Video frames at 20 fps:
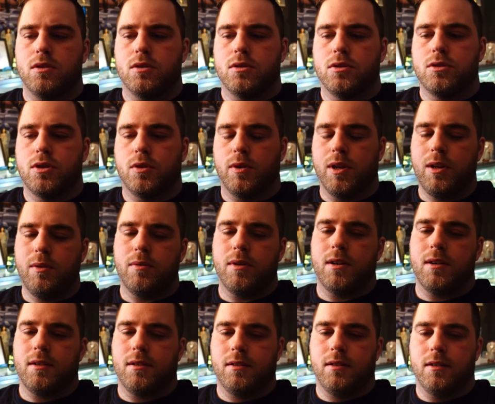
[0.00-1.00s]
So
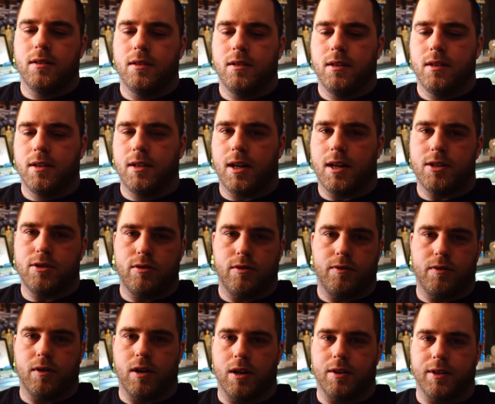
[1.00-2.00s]
anywhere that I
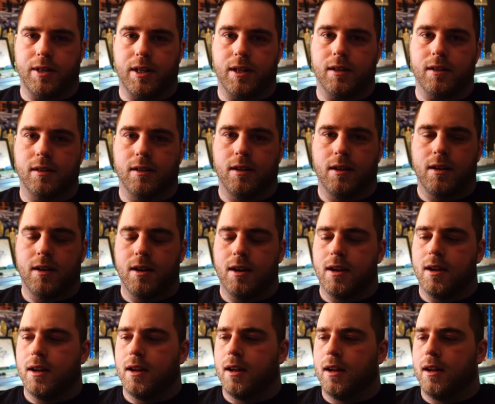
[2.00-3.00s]
drift around here,
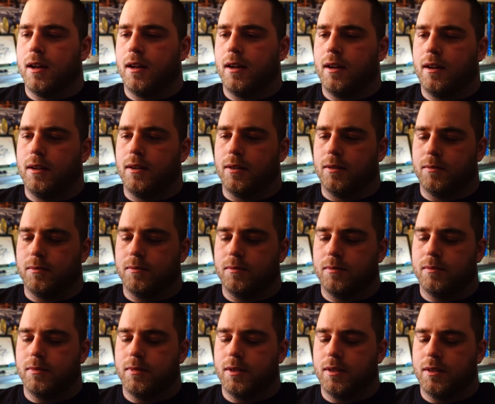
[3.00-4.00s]

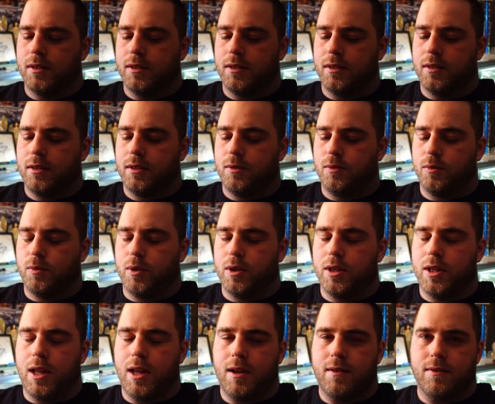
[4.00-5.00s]
when
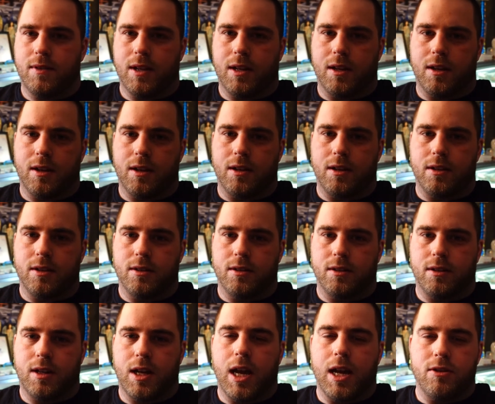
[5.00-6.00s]
they have like
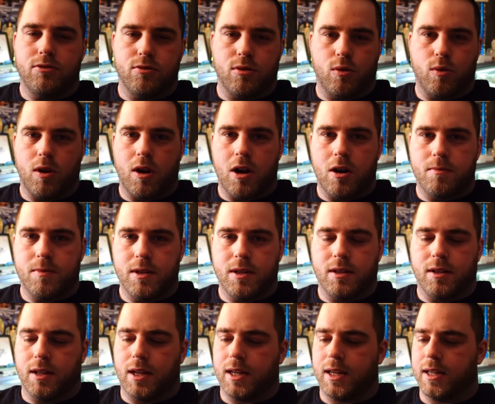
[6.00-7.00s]
a cage
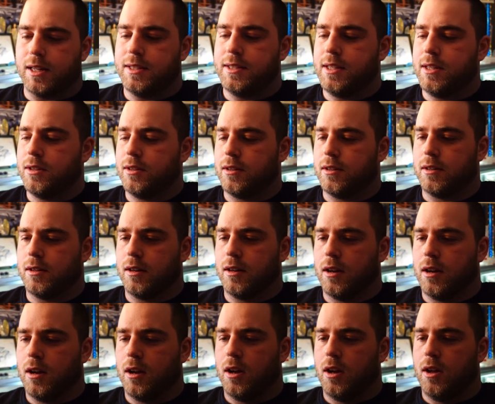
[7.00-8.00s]
requirement, like it's either
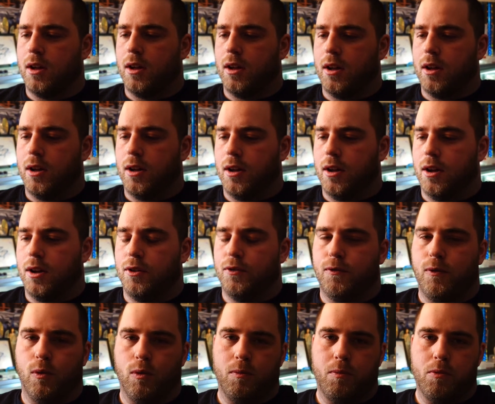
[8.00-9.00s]
a
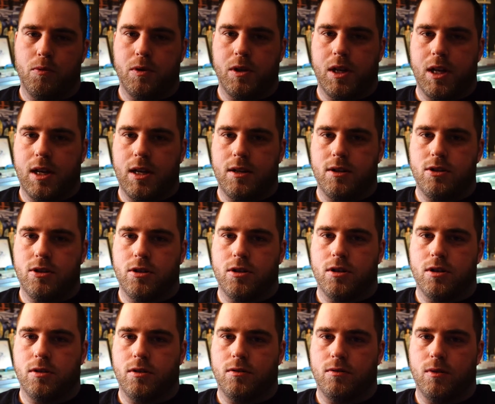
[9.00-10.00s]
4-point cage
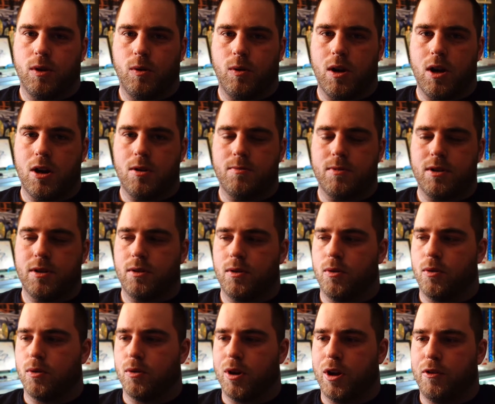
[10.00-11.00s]
requirement
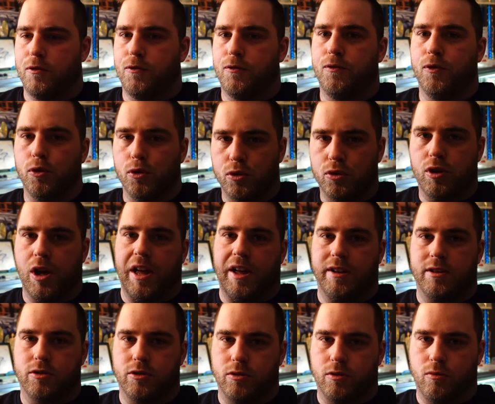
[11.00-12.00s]
or a full
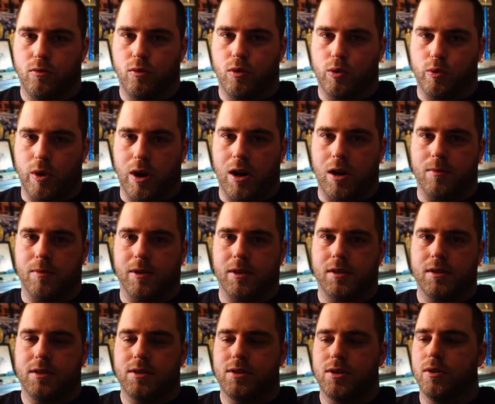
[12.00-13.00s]
cage requirement.
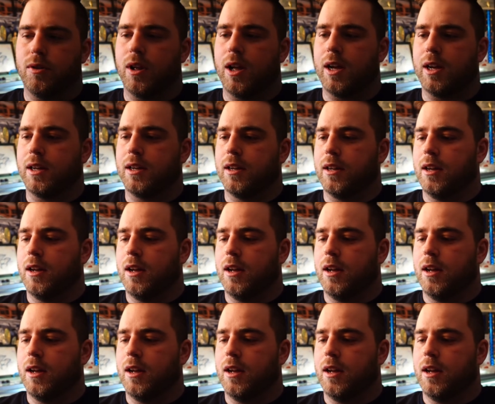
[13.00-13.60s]
So like